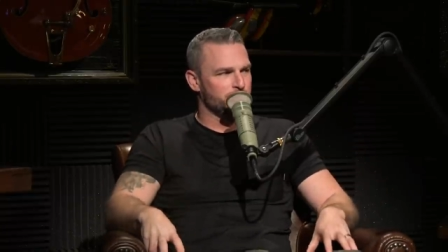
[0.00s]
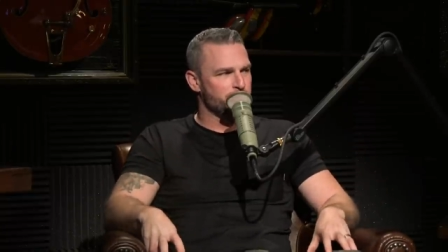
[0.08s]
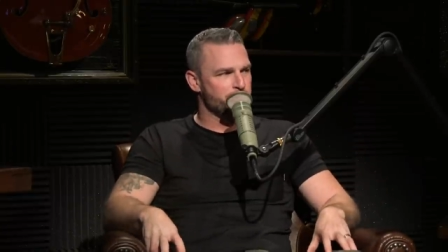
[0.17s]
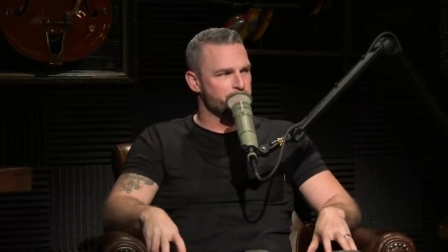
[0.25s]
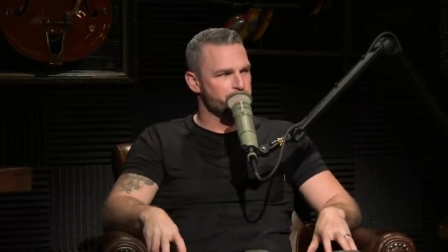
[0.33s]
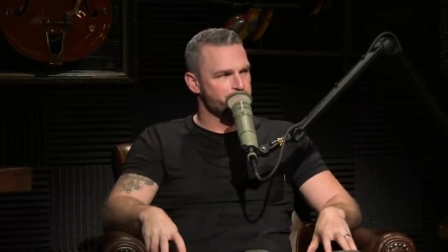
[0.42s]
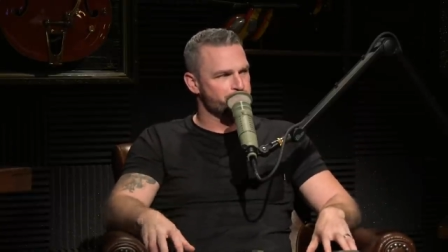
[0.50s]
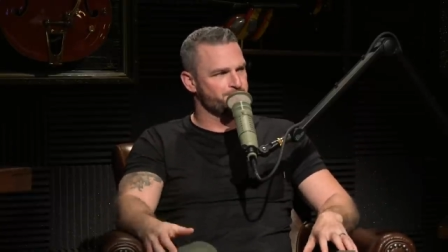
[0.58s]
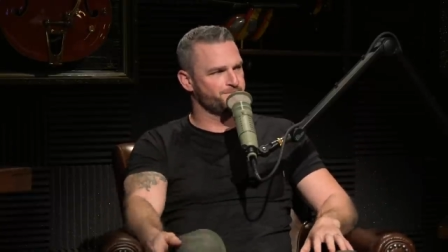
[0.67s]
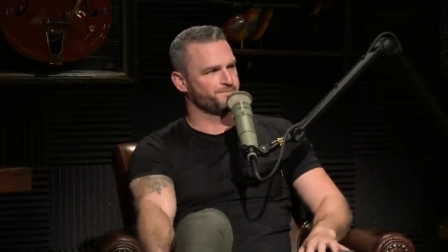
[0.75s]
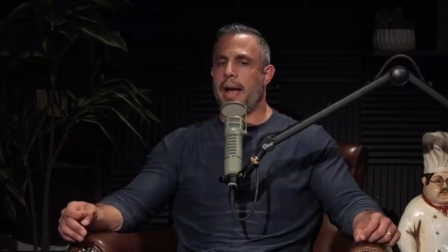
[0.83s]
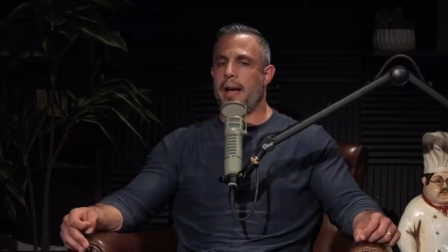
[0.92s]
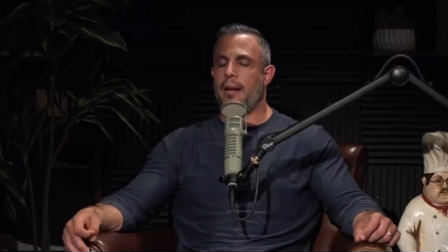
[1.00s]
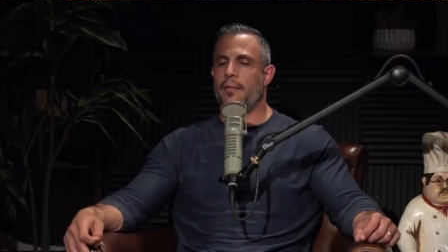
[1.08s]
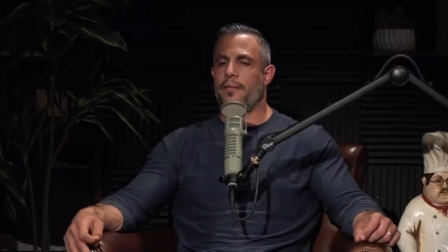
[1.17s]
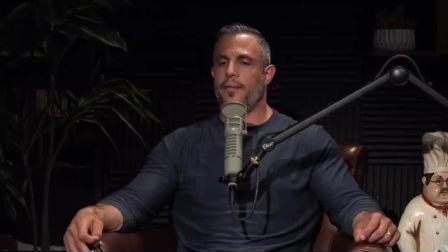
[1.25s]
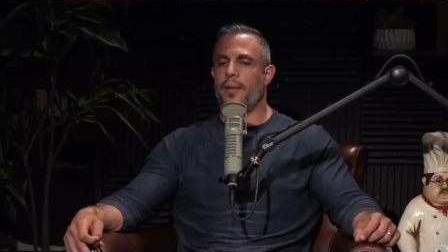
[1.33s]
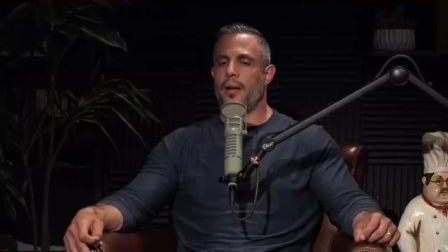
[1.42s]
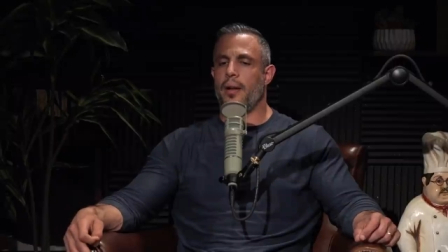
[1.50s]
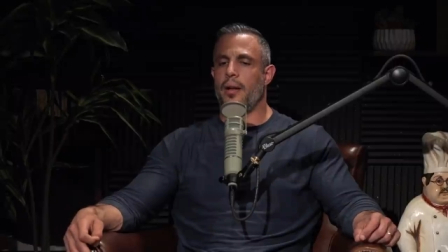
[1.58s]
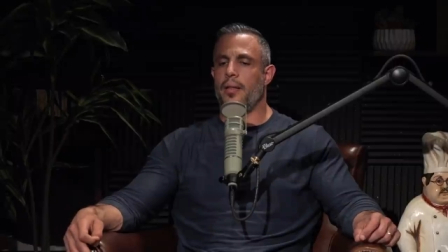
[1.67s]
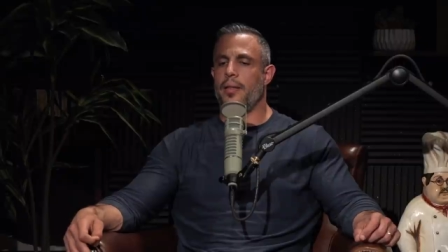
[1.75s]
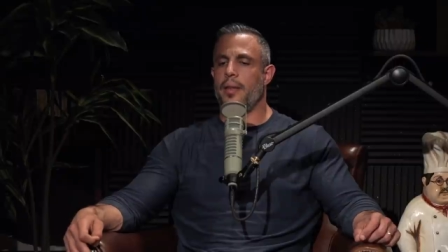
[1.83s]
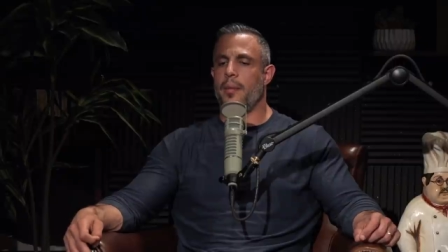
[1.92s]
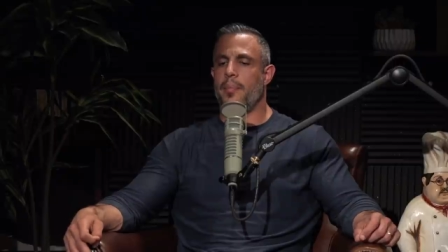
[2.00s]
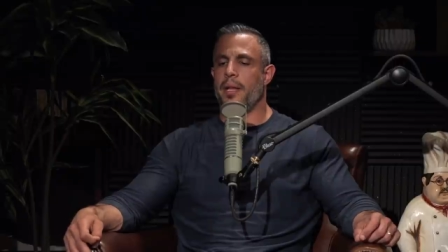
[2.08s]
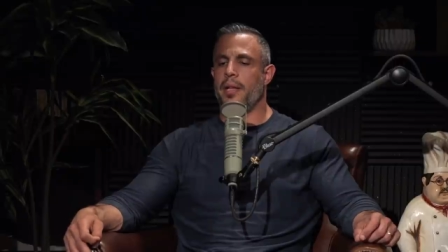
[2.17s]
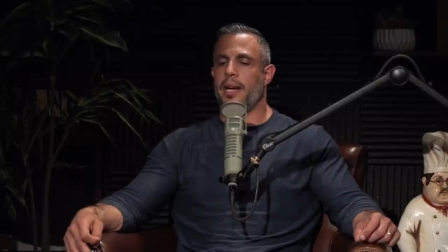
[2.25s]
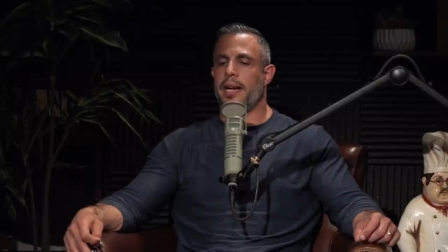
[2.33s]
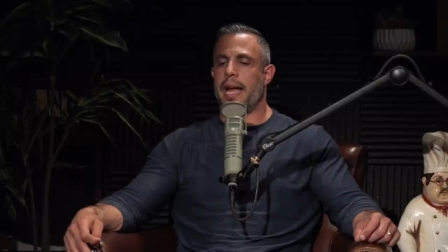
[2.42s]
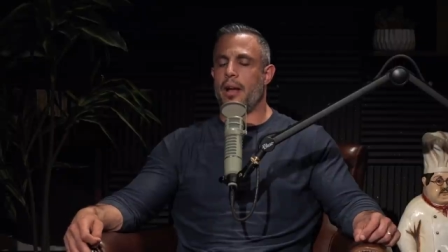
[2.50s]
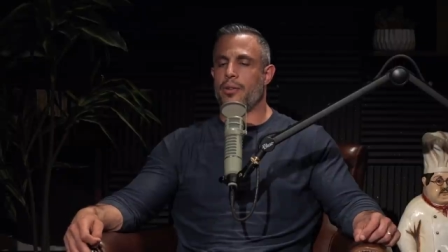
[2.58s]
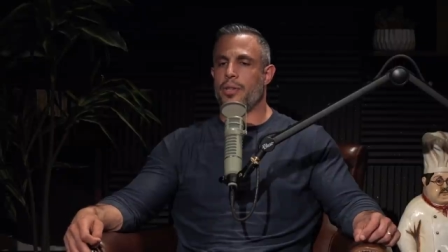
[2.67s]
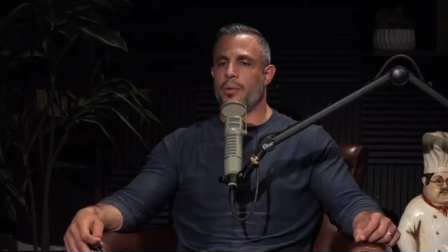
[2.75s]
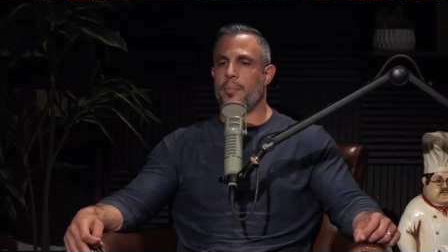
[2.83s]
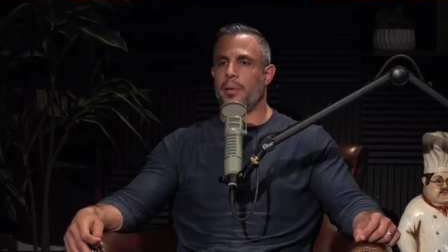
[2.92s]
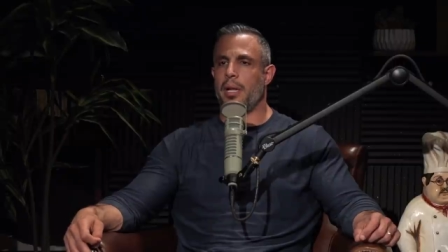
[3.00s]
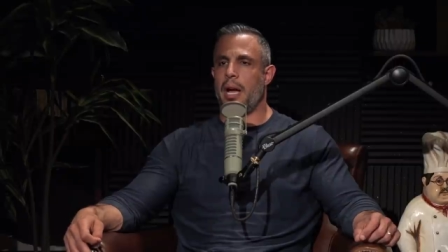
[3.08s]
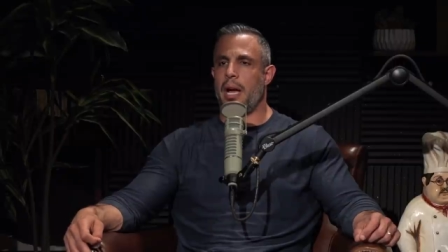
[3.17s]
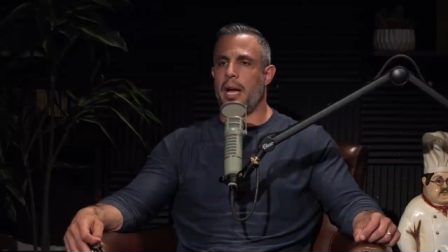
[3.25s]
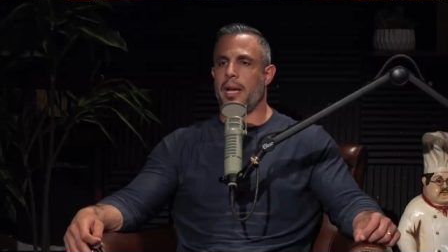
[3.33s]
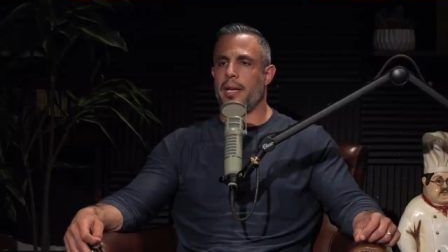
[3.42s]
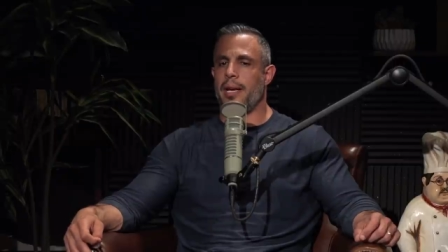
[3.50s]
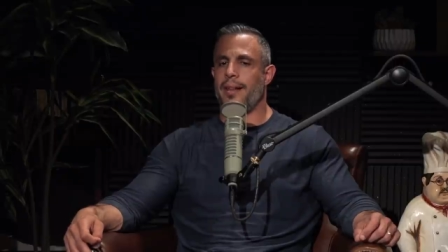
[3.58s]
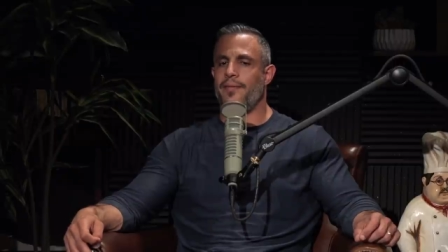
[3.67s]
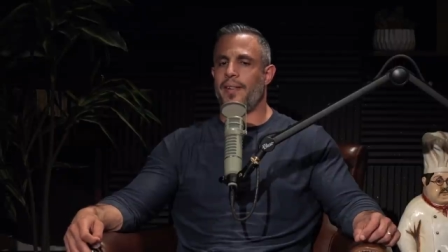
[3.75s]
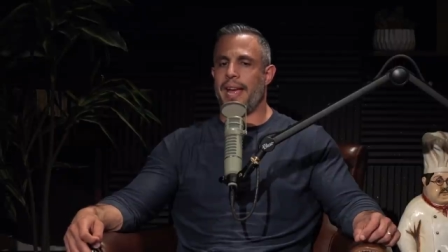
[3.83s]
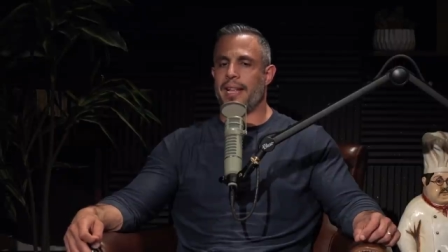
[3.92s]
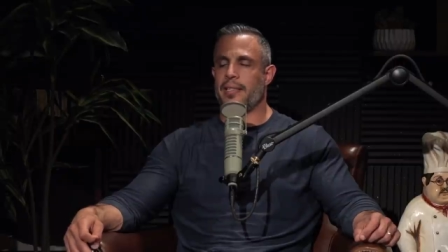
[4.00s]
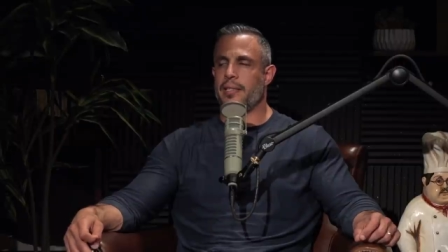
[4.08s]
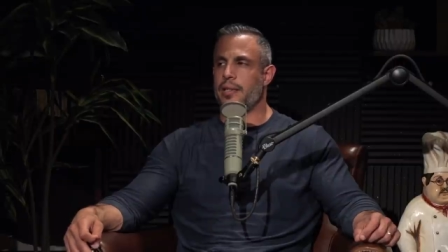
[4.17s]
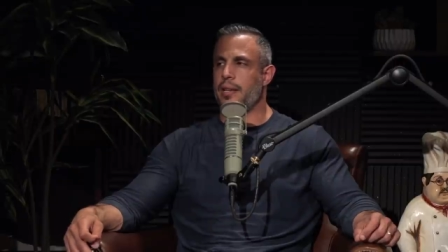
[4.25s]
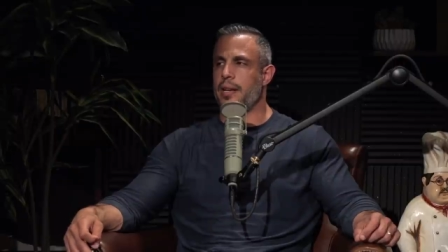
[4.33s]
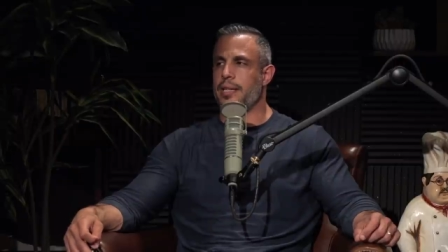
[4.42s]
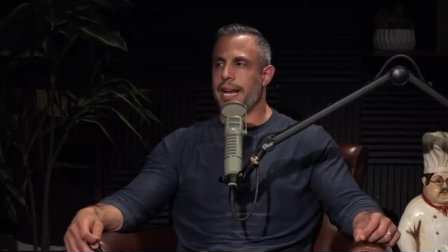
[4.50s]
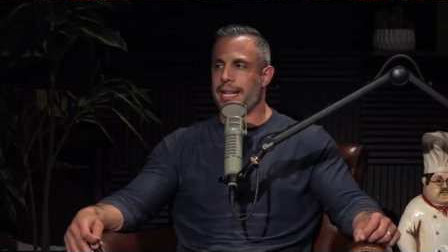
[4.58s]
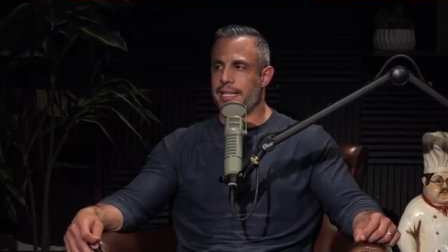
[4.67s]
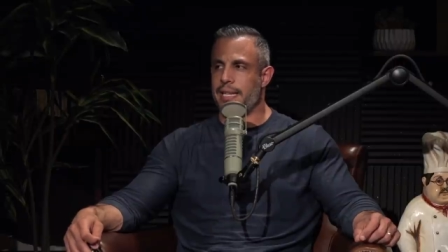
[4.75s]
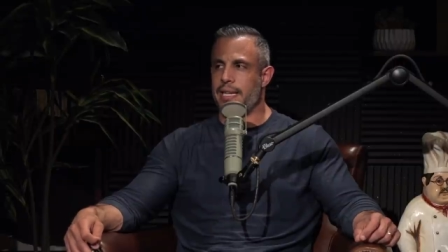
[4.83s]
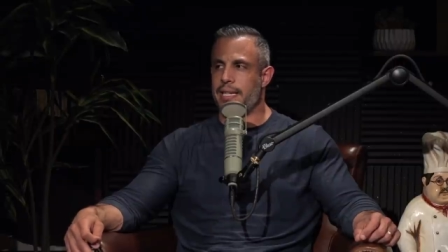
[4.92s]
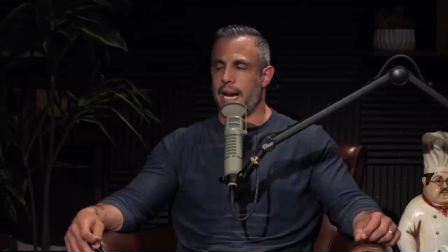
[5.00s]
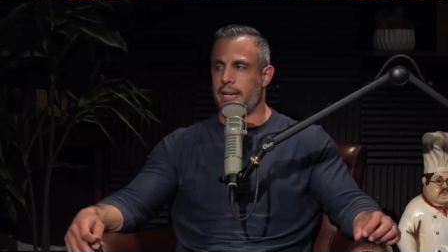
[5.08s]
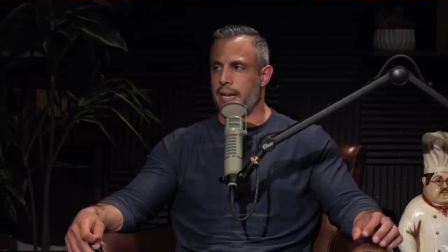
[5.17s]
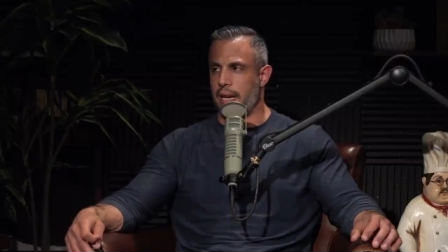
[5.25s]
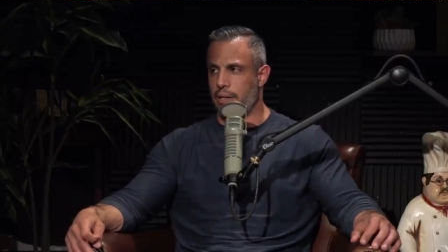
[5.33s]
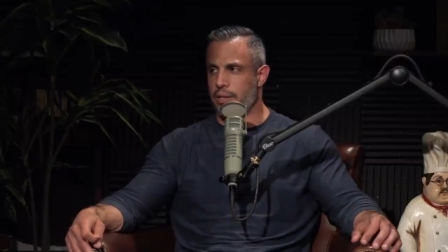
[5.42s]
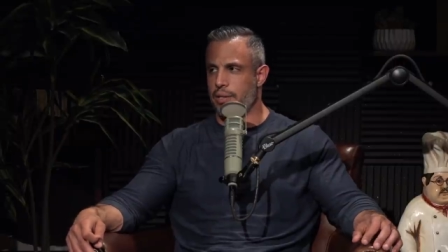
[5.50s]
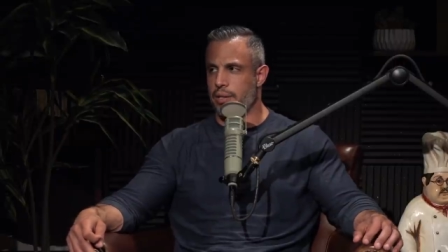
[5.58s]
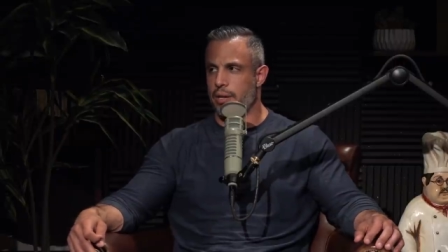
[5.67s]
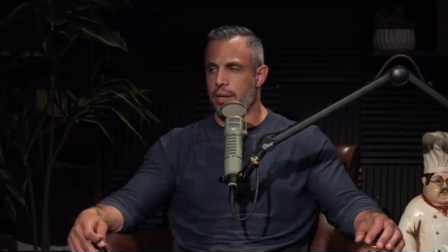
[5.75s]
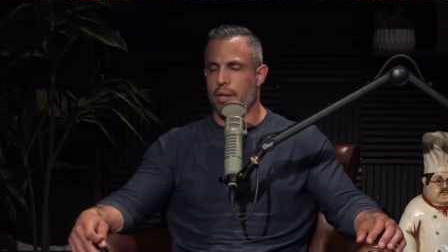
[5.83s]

Yeah. You also have the ability now to apply advanced intensity techniques.